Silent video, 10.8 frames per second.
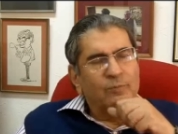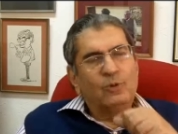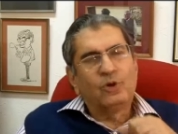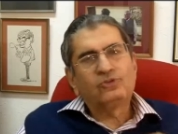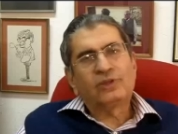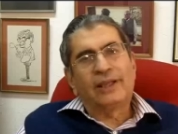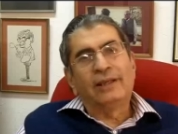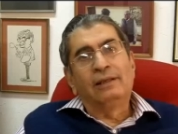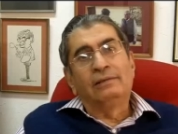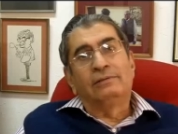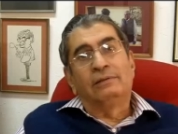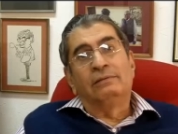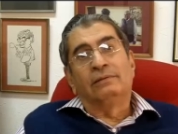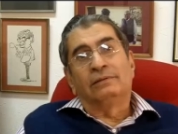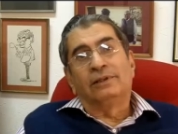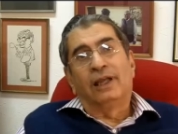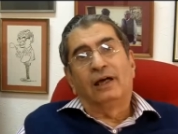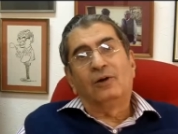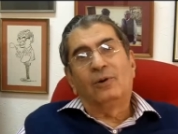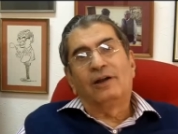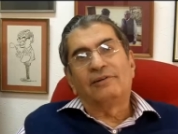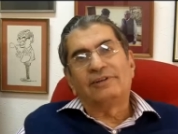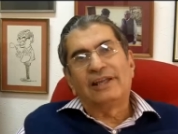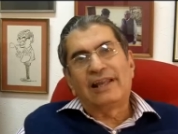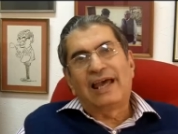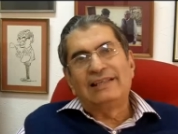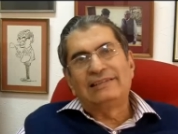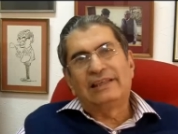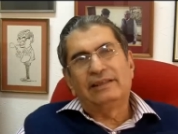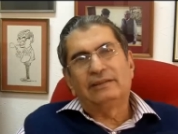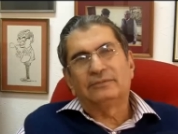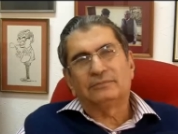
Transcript: most channels now are realizing